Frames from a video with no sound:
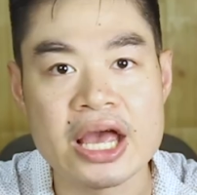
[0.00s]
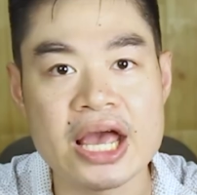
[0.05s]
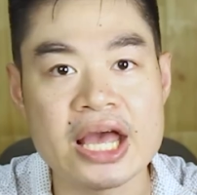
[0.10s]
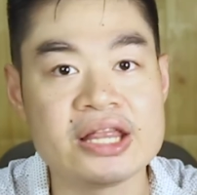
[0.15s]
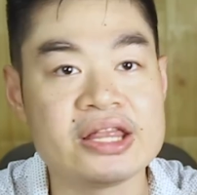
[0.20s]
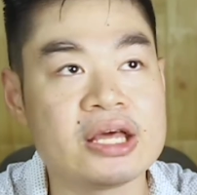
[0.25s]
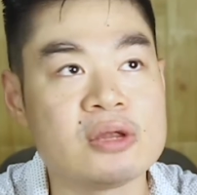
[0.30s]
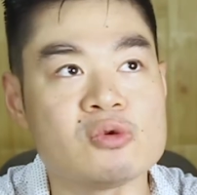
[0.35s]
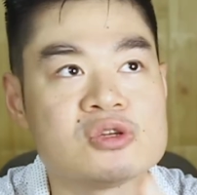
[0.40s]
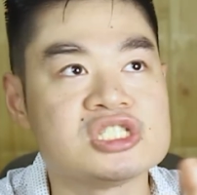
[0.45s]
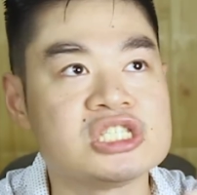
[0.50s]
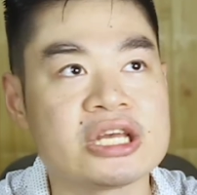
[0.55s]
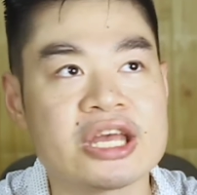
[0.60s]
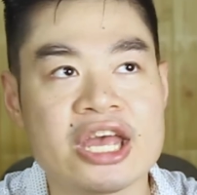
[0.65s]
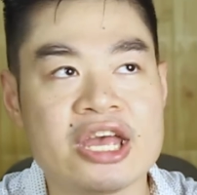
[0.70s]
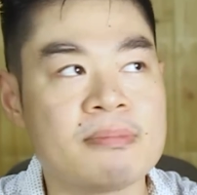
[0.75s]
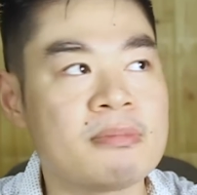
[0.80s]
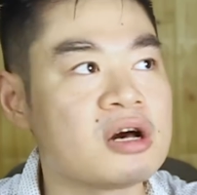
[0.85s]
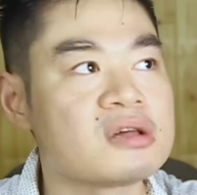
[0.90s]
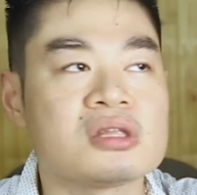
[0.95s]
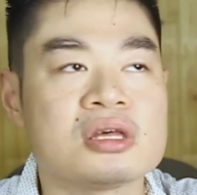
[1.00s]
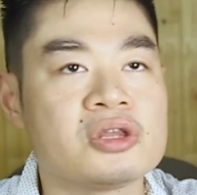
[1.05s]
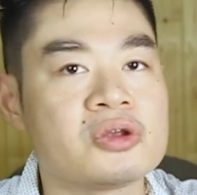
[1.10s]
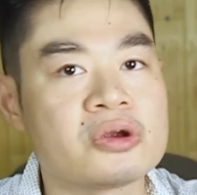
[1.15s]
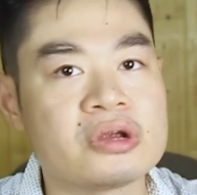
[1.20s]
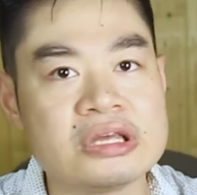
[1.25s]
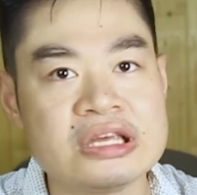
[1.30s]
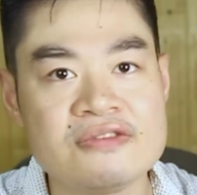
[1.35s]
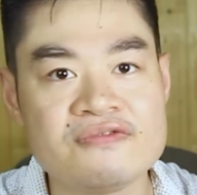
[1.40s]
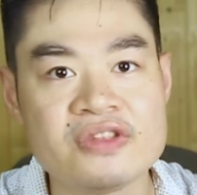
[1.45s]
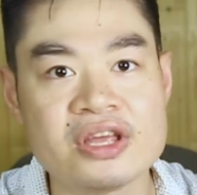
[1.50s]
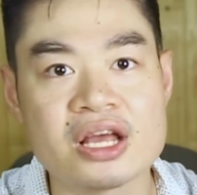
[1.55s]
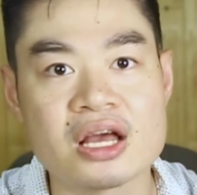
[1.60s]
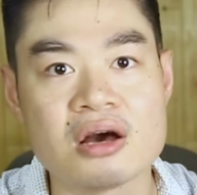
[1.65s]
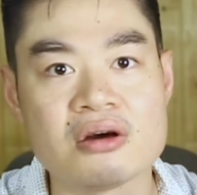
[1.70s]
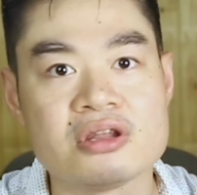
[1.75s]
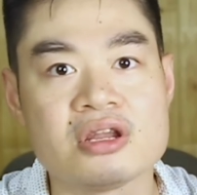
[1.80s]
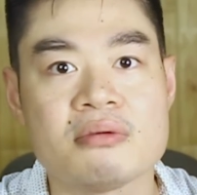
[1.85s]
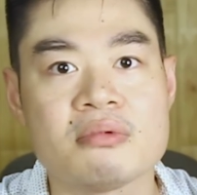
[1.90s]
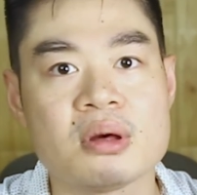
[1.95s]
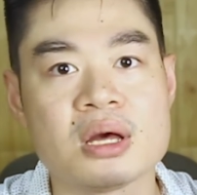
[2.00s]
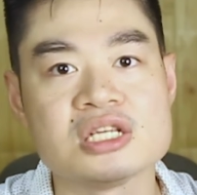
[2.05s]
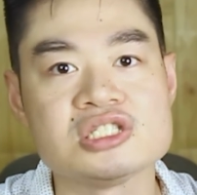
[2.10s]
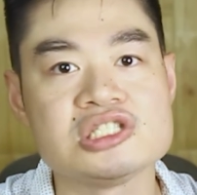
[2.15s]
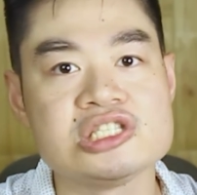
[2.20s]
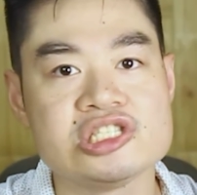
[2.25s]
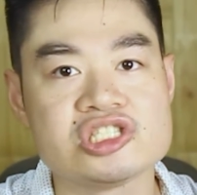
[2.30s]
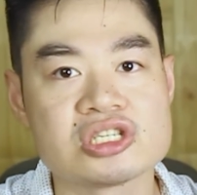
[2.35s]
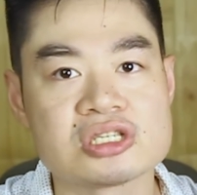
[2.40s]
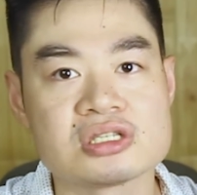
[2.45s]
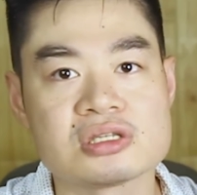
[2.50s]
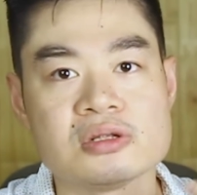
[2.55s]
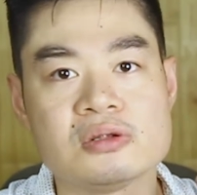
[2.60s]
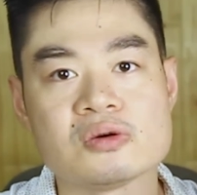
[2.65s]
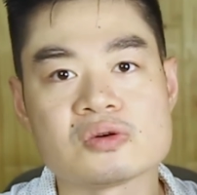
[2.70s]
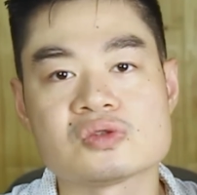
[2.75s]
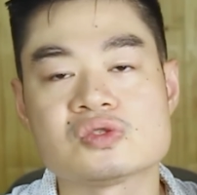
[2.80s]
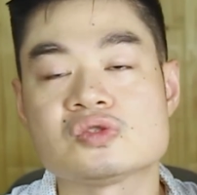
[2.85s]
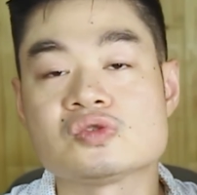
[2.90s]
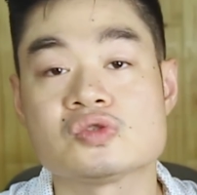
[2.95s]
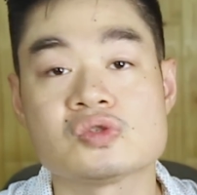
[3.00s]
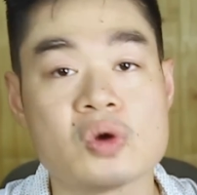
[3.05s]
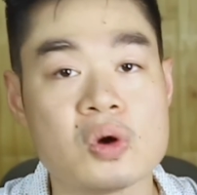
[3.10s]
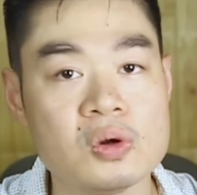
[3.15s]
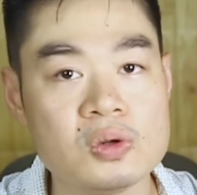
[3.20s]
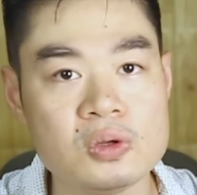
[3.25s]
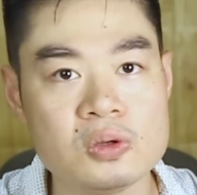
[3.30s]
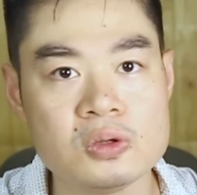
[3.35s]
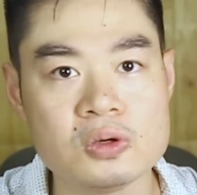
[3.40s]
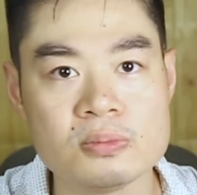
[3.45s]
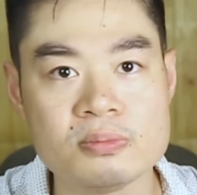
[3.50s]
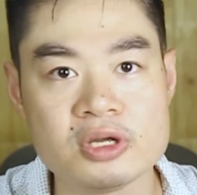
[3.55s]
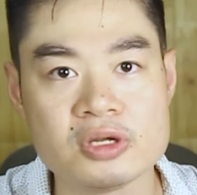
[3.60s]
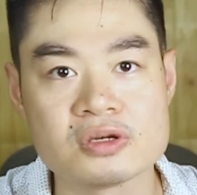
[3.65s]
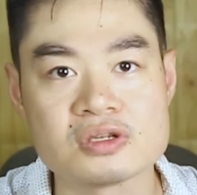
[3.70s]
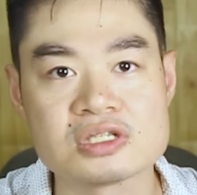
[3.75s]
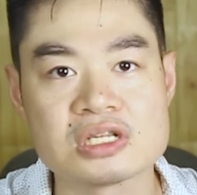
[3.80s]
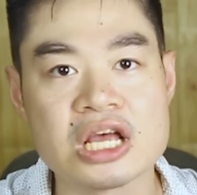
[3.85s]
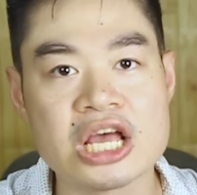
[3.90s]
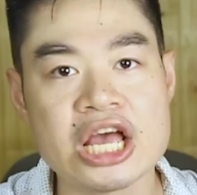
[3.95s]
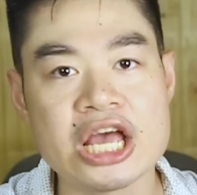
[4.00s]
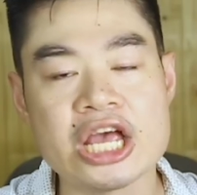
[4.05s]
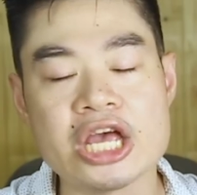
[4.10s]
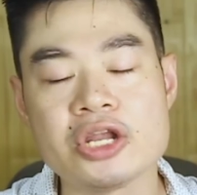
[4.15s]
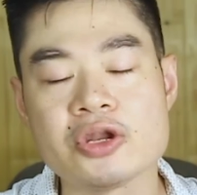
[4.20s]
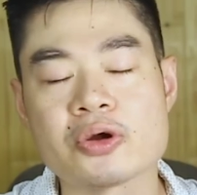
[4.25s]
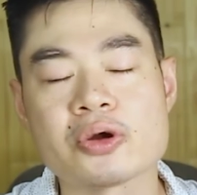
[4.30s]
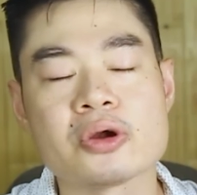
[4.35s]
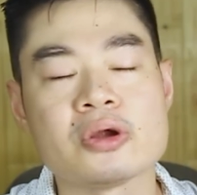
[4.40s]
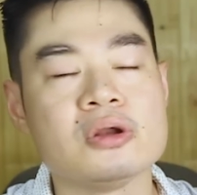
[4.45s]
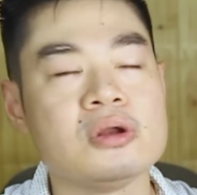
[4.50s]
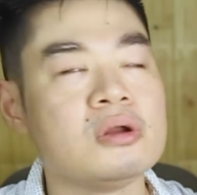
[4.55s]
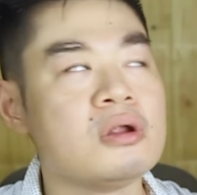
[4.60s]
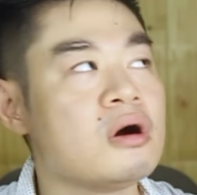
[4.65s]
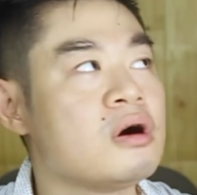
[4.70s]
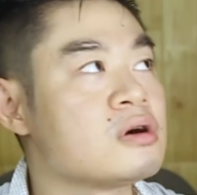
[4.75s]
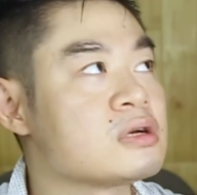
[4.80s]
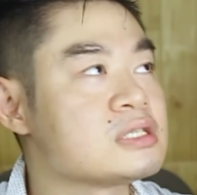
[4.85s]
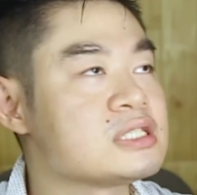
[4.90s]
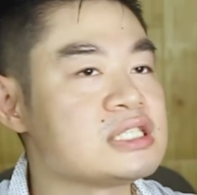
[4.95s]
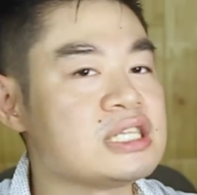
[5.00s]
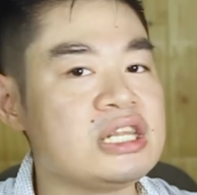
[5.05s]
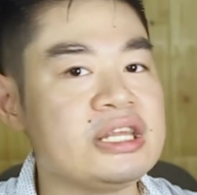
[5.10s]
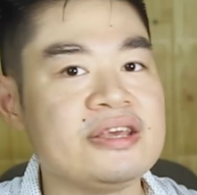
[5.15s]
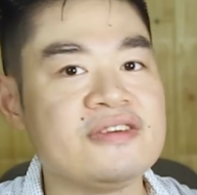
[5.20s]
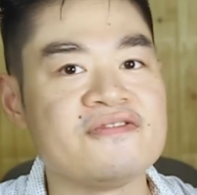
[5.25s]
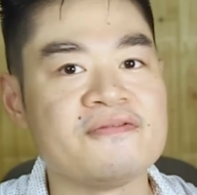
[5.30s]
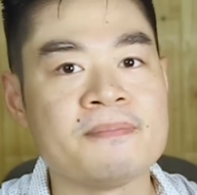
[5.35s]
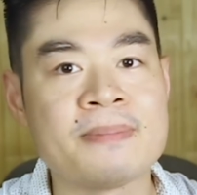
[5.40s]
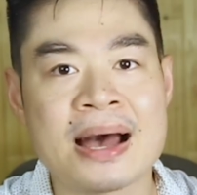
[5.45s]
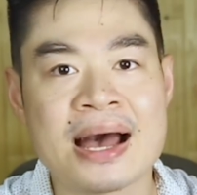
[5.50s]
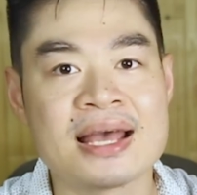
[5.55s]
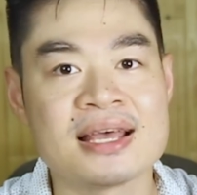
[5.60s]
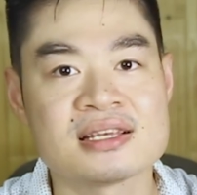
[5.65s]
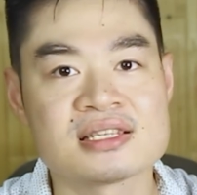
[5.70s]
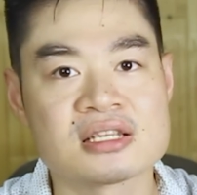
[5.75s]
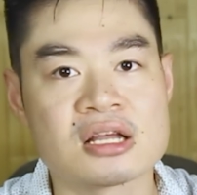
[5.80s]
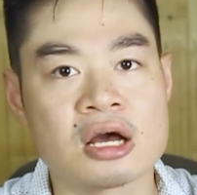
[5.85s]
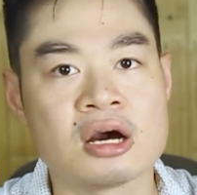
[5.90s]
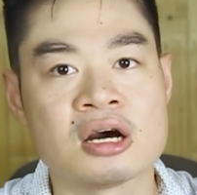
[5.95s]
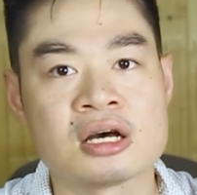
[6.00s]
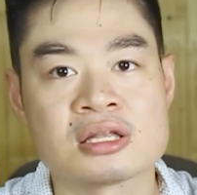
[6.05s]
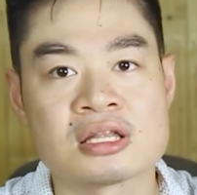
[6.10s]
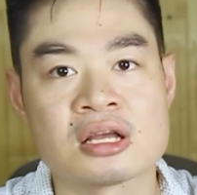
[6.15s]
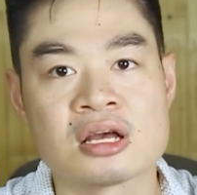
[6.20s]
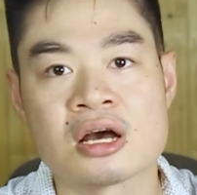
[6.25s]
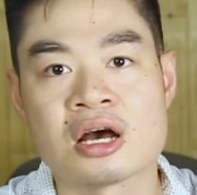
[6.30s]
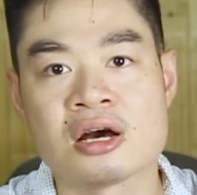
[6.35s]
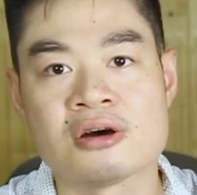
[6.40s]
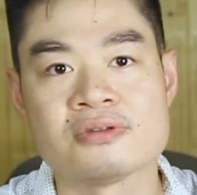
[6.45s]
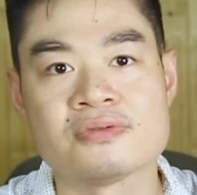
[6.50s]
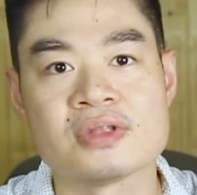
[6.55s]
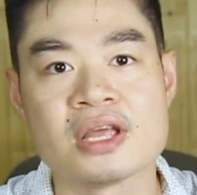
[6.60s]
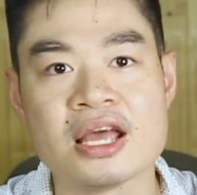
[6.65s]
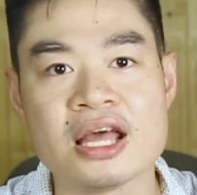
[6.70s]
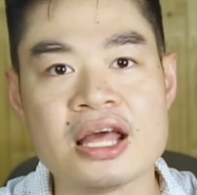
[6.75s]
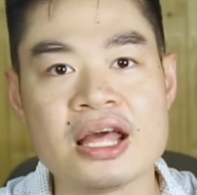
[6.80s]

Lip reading: And then when she came out in her evening gown naman, she just looked so luminous in her long sleeve bias cut gown.